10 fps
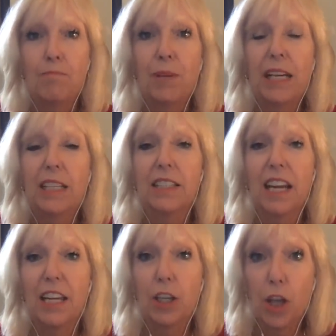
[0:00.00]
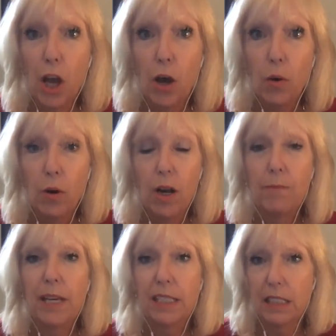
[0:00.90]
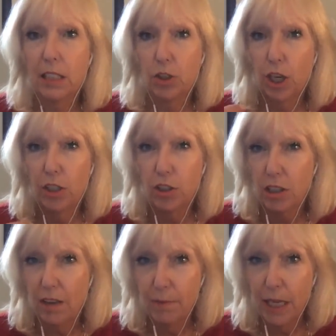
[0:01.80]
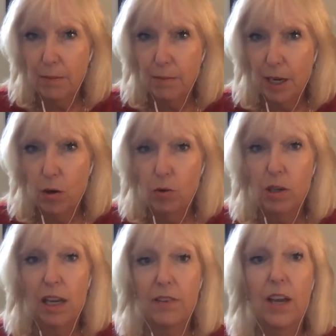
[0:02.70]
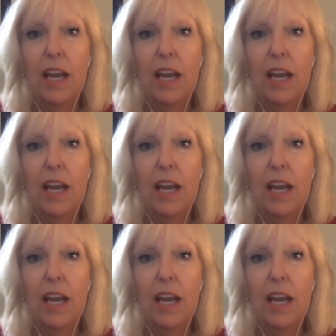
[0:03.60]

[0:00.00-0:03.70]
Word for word: because I know because of the changes I've made in my own life